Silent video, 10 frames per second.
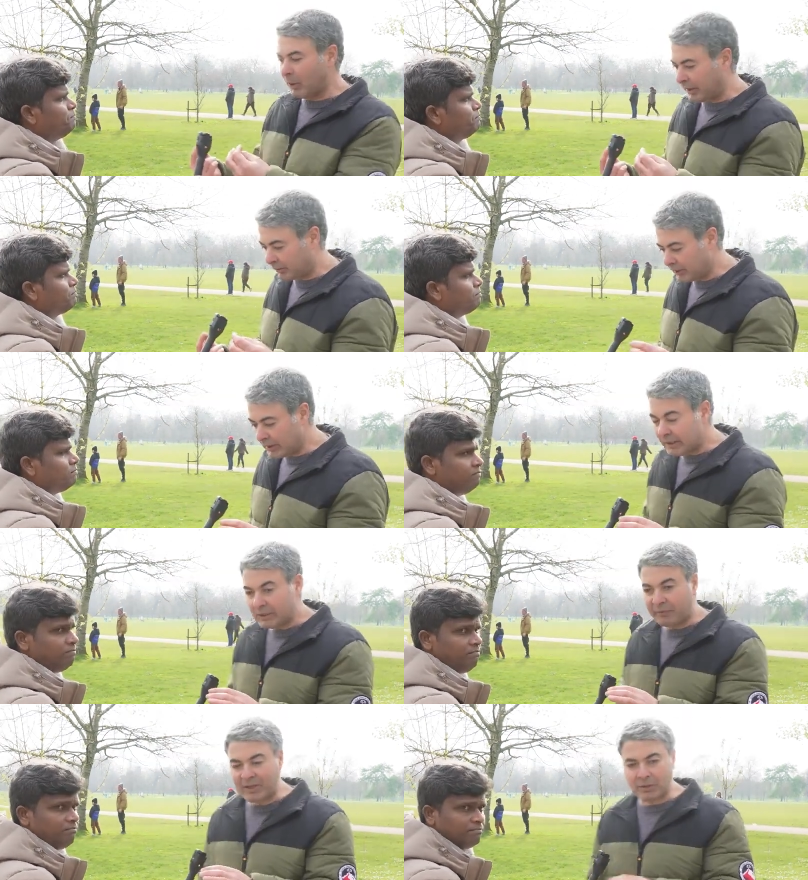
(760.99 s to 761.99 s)
Speaker 1: one.
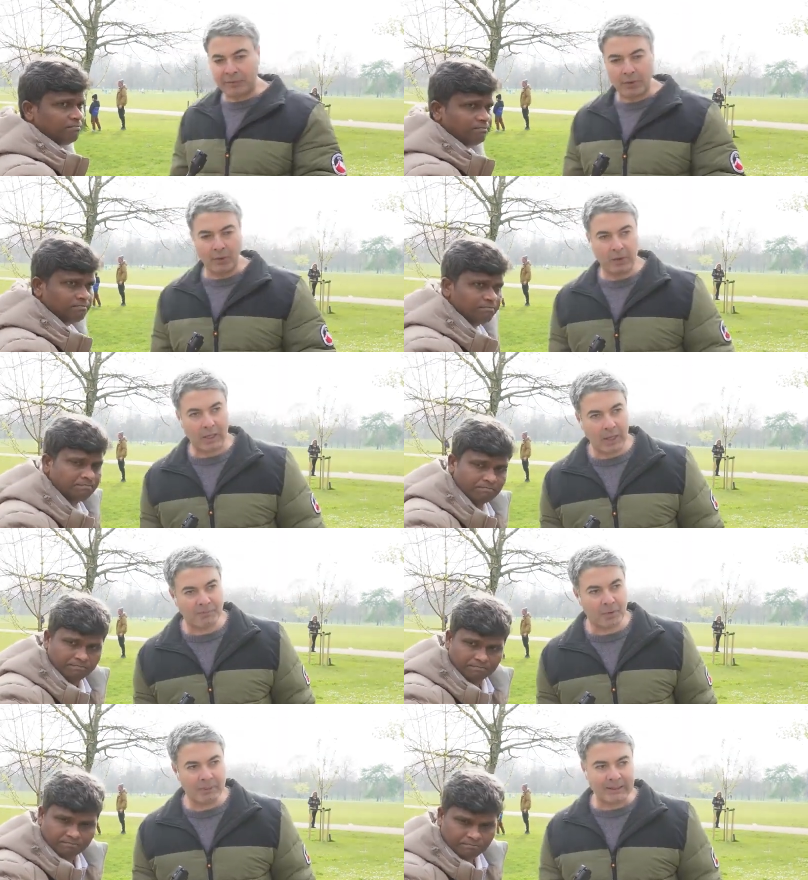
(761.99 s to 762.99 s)
First of all,
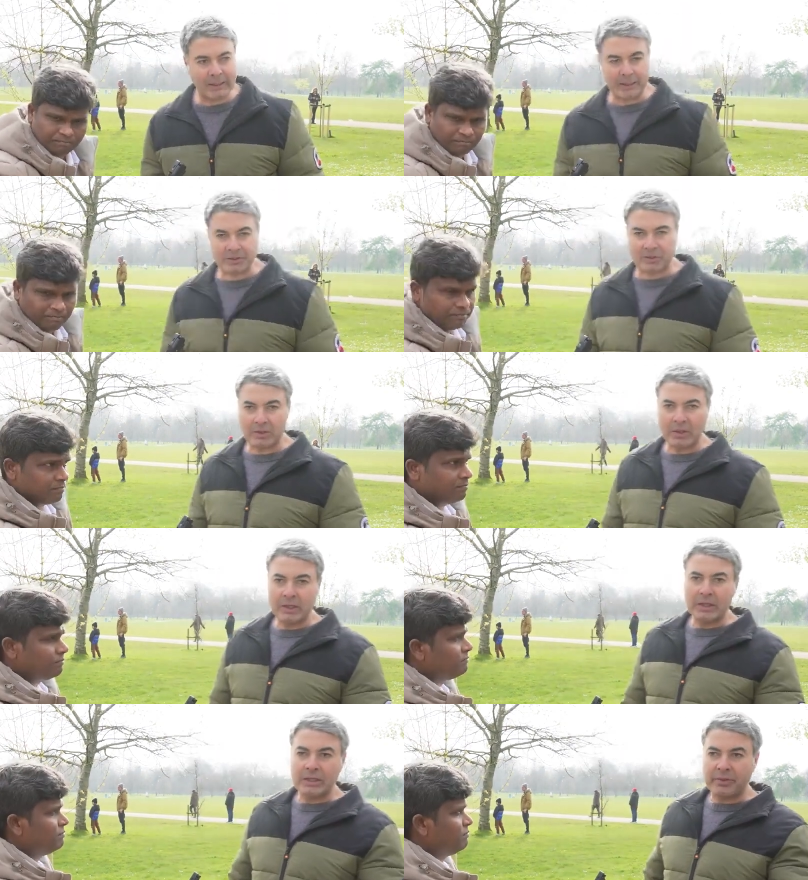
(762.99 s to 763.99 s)
I'm from Middle East.
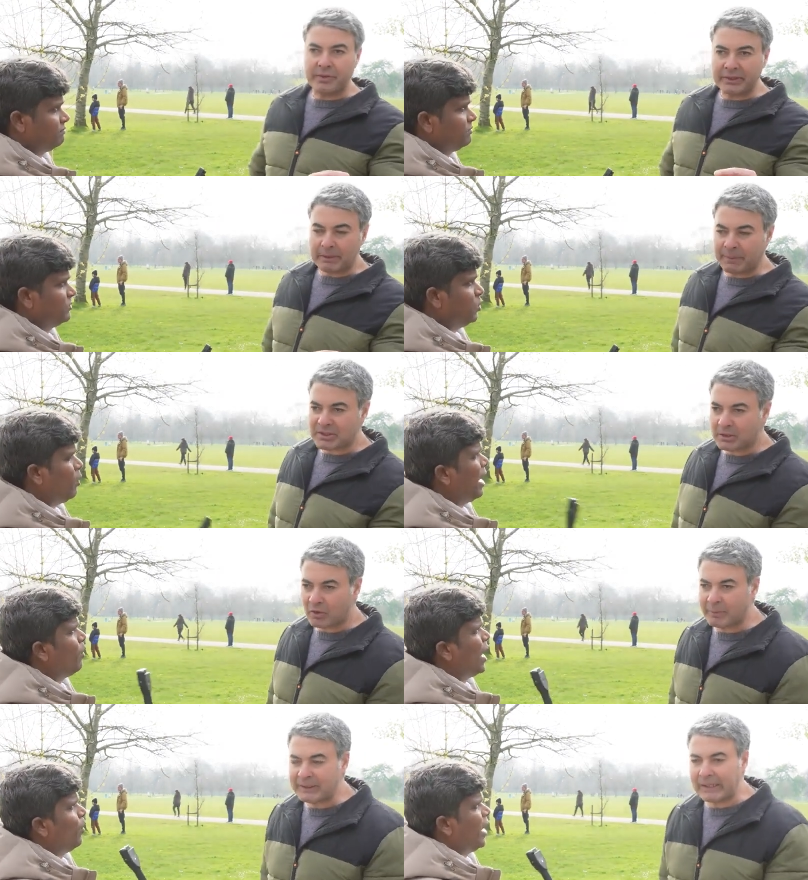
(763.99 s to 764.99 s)
30
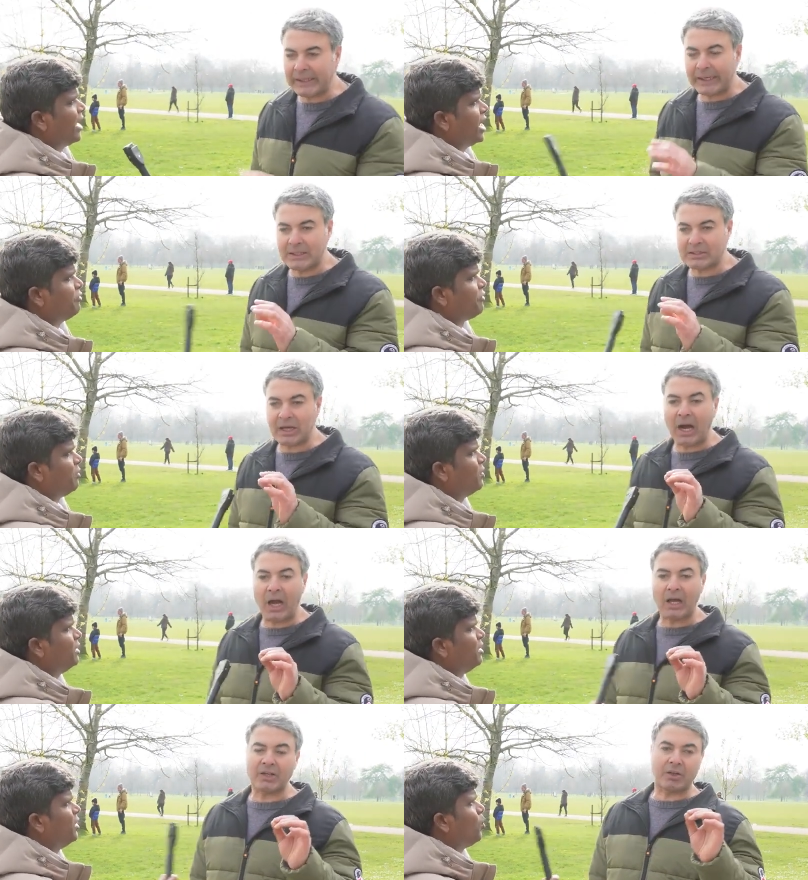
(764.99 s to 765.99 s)
percent where, where, where are you from?
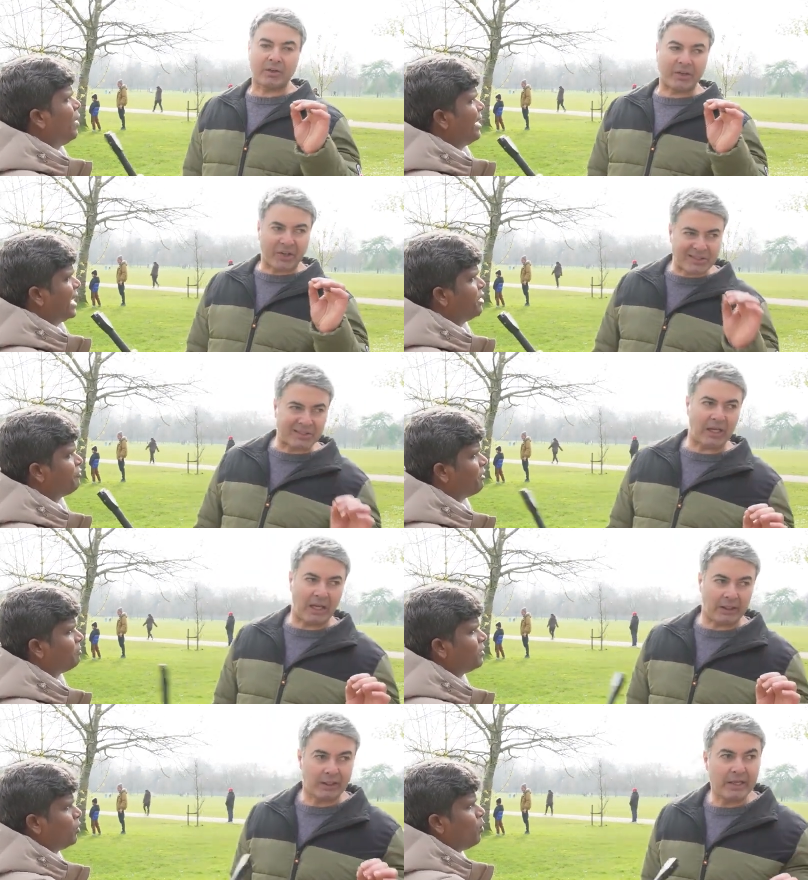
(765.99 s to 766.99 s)
where are you from?
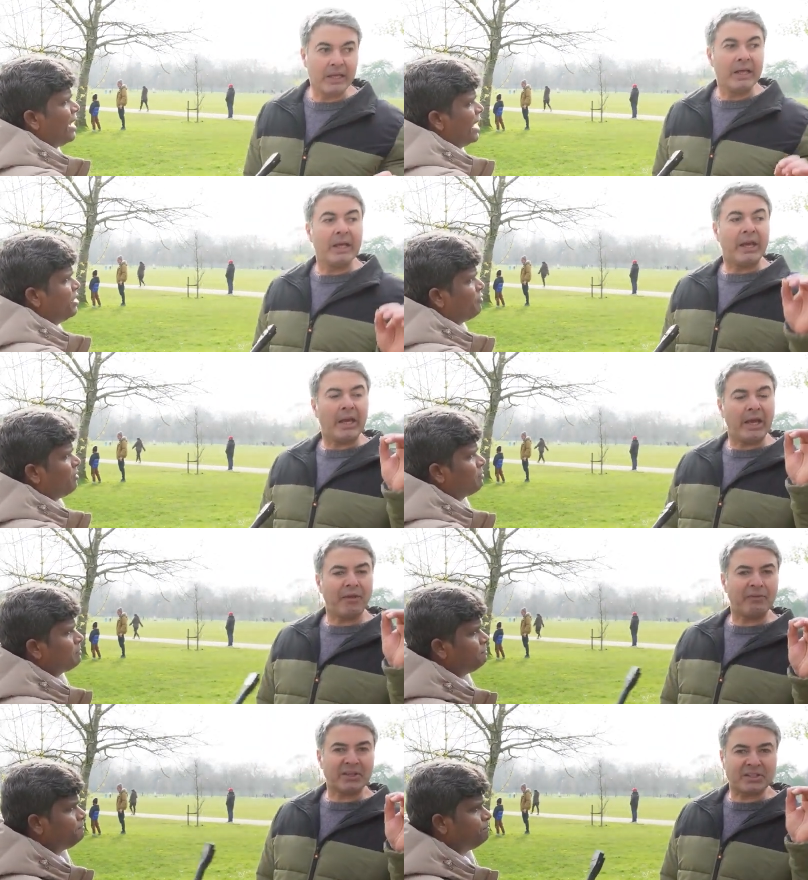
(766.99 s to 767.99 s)
Where are you from?
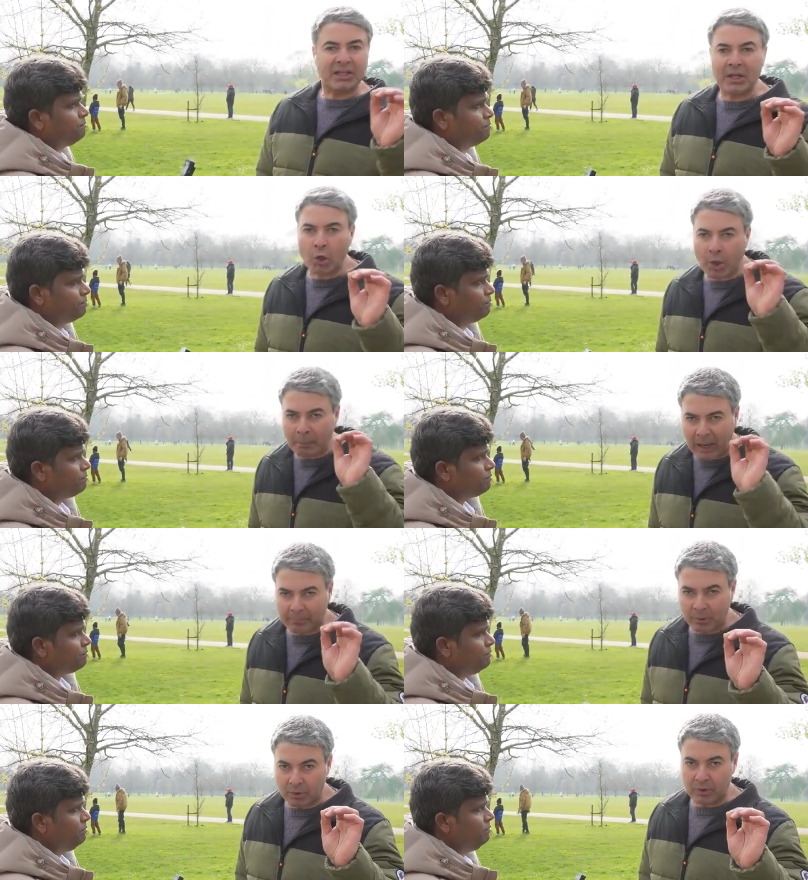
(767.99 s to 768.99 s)
Every single
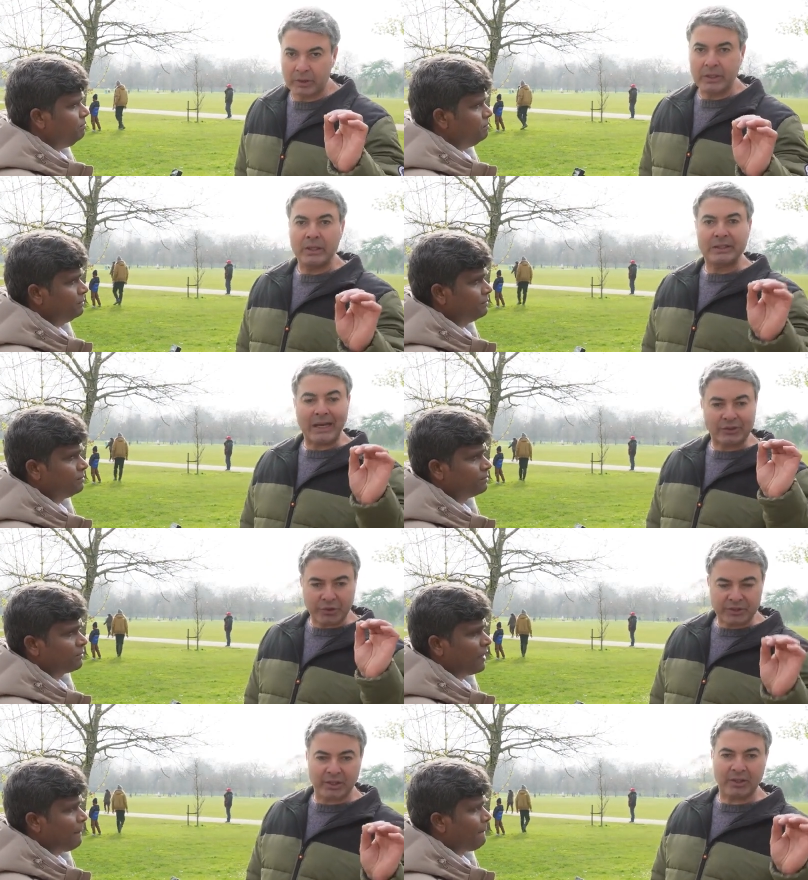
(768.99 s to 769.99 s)
Bible that
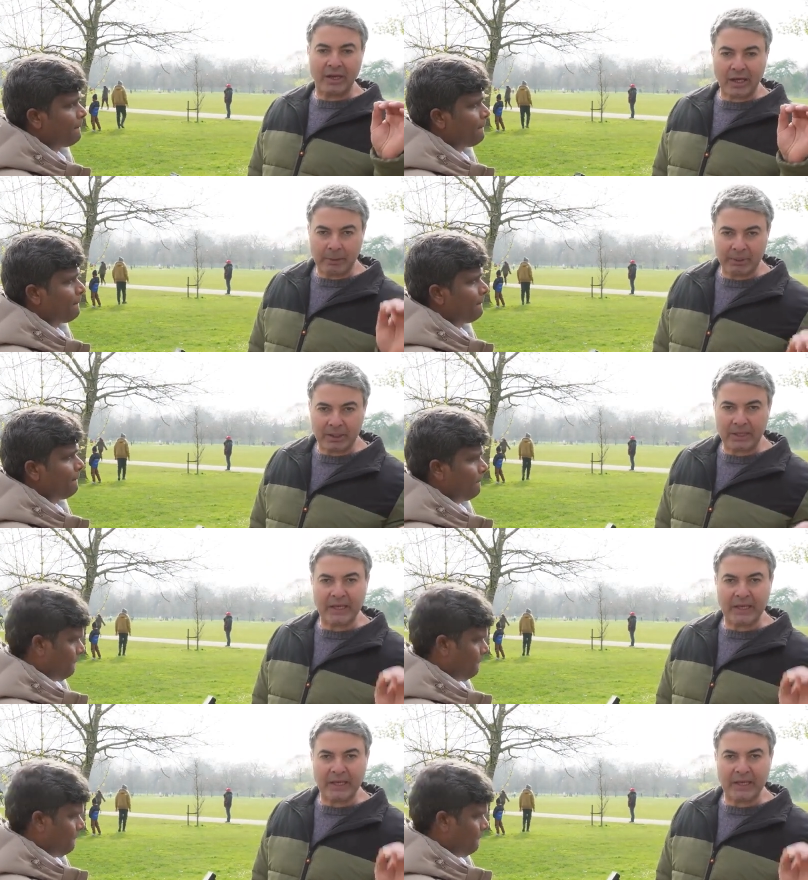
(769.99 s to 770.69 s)
written in Arabic